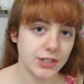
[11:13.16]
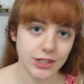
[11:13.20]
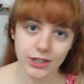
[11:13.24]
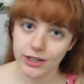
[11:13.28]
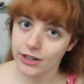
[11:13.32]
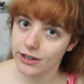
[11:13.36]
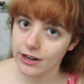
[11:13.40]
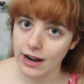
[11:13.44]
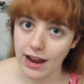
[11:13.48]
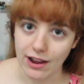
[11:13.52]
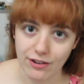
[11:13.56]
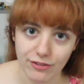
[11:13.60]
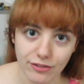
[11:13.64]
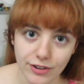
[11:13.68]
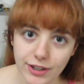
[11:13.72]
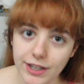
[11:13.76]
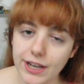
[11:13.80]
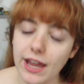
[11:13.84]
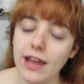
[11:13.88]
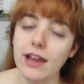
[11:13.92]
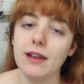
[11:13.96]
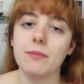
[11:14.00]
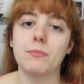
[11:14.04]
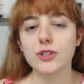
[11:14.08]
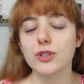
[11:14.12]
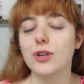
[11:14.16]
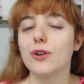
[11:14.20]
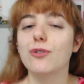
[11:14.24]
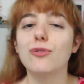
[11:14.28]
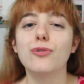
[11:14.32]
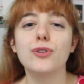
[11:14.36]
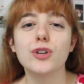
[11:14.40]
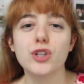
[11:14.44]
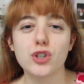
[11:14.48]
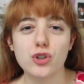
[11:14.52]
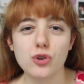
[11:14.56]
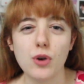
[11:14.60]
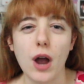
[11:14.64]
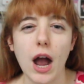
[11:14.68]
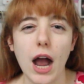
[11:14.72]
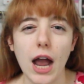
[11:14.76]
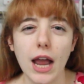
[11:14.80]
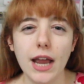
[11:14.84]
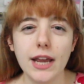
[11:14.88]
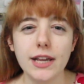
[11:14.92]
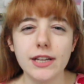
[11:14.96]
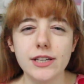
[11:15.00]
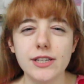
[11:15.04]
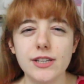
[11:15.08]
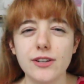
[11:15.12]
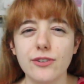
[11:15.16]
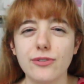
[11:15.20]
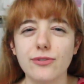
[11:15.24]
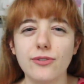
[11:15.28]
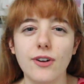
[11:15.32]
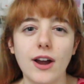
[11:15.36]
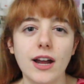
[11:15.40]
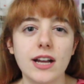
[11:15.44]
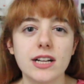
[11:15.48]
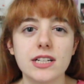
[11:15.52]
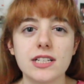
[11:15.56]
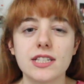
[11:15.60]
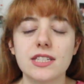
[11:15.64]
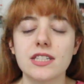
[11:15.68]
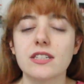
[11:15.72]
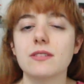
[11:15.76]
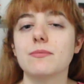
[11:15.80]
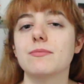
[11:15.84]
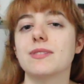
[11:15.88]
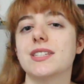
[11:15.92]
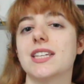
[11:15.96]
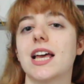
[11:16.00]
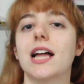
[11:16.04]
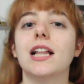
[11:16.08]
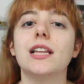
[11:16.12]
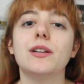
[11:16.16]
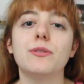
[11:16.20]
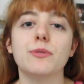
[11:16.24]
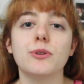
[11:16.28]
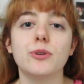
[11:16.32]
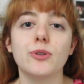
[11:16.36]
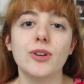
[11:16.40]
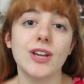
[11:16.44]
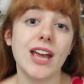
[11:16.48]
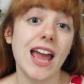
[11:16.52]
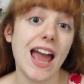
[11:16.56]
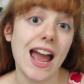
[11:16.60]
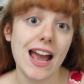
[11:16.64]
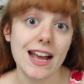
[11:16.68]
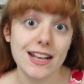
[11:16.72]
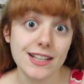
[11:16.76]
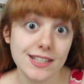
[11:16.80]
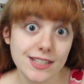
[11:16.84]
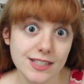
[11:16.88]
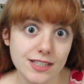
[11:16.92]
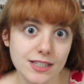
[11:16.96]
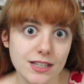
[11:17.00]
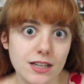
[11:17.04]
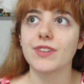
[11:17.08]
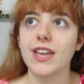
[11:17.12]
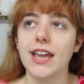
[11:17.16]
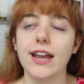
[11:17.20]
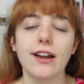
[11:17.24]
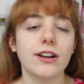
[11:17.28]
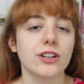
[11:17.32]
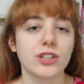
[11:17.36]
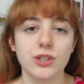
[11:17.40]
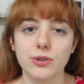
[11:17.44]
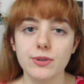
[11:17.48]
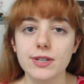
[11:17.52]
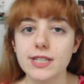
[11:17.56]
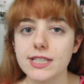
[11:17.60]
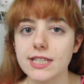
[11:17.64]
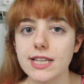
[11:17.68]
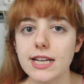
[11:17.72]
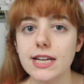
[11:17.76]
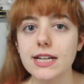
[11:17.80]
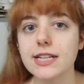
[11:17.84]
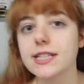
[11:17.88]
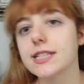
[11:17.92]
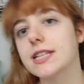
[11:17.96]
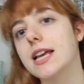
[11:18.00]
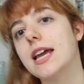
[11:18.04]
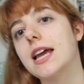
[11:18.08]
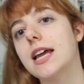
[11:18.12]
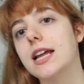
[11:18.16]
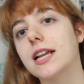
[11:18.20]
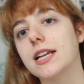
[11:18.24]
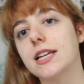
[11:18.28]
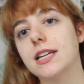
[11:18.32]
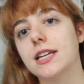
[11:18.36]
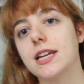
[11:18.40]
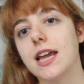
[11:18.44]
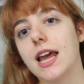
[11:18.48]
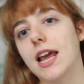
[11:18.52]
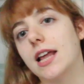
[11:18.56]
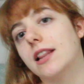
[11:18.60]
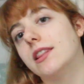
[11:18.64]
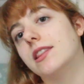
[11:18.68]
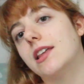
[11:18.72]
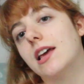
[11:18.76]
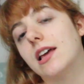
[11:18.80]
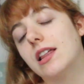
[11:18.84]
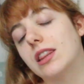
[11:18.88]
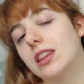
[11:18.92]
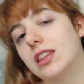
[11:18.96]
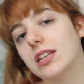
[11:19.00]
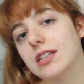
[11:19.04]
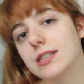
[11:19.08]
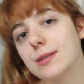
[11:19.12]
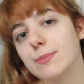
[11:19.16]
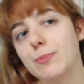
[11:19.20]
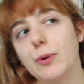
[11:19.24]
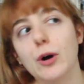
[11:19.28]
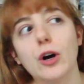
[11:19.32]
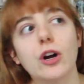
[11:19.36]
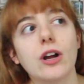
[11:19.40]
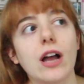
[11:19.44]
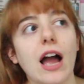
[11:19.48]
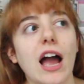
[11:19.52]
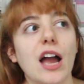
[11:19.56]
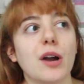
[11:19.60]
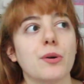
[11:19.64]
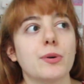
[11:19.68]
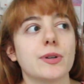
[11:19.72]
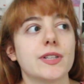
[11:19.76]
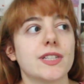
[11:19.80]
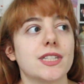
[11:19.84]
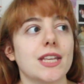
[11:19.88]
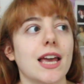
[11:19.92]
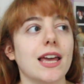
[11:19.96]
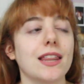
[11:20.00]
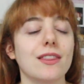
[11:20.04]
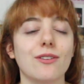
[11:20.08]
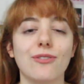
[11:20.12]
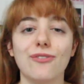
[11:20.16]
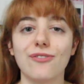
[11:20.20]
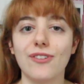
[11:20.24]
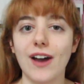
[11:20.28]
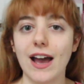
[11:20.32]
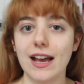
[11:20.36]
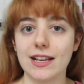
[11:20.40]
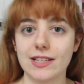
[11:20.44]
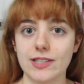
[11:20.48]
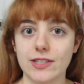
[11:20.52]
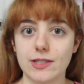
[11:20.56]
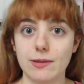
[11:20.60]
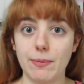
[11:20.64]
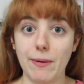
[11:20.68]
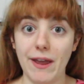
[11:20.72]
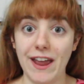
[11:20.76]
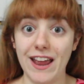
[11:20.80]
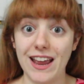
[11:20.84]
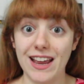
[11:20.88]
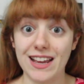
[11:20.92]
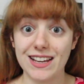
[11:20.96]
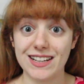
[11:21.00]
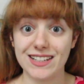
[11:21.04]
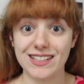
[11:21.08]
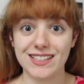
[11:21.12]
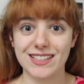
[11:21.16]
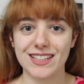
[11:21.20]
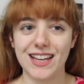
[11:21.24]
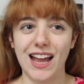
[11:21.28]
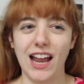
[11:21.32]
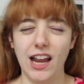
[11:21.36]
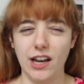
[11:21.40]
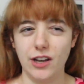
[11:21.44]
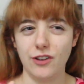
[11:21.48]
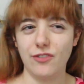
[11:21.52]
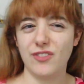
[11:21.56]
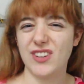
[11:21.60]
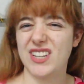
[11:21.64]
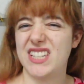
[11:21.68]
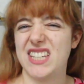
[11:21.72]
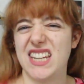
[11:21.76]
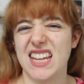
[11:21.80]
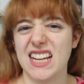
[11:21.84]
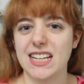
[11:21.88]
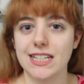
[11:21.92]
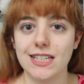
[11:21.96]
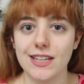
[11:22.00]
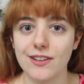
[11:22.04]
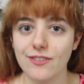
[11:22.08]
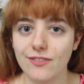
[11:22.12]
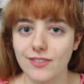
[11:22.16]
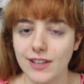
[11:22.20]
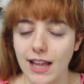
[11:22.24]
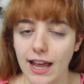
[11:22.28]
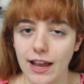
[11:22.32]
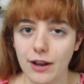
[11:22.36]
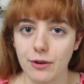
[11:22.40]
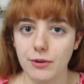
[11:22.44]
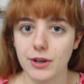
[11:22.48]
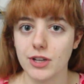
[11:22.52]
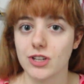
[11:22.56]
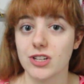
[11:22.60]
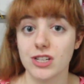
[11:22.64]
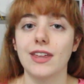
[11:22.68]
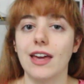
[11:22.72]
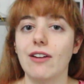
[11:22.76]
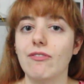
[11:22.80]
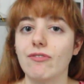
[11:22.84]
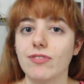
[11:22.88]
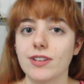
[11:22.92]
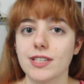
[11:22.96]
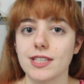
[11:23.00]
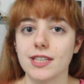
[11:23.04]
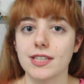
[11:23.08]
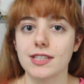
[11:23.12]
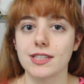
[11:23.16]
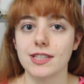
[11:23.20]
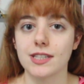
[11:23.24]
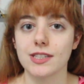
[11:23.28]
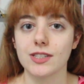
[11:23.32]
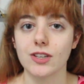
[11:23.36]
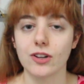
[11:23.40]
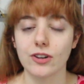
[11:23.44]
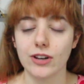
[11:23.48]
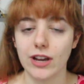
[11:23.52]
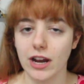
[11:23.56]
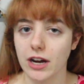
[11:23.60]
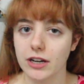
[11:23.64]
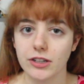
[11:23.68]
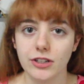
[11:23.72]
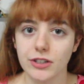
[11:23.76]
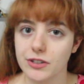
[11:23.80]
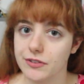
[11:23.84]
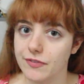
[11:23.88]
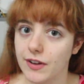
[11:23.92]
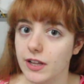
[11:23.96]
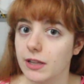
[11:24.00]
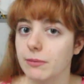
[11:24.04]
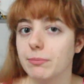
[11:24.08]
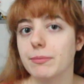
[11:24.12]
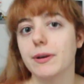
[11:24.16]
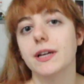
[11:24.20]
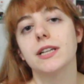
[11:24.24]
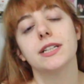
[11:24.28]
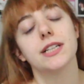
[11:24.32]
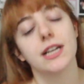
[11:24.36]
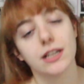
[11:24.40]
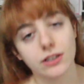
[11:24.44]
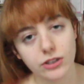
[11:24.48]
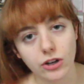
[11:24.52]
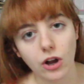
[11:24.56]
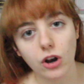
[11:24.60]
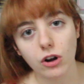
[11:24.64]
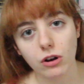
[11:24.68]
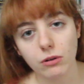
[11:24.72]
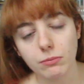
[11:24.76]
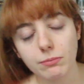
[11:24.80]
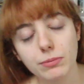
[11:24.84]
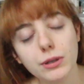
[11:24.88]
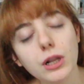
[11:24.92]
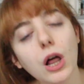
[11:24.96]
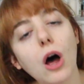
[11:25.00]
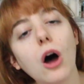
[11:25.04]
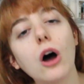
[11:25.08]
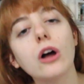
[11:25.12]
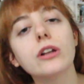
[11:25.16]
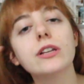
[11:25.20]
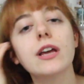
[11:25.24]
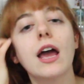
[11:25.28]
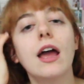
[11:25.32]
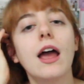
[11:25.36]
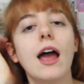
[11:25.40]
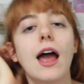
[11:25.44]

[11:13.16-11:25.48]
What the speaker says: to her every day. So if we try to find some Sally Rooney-esque characteristics in this book, I would say the fast pace, kind of addictive language. The emphasis is on character development and not on plot,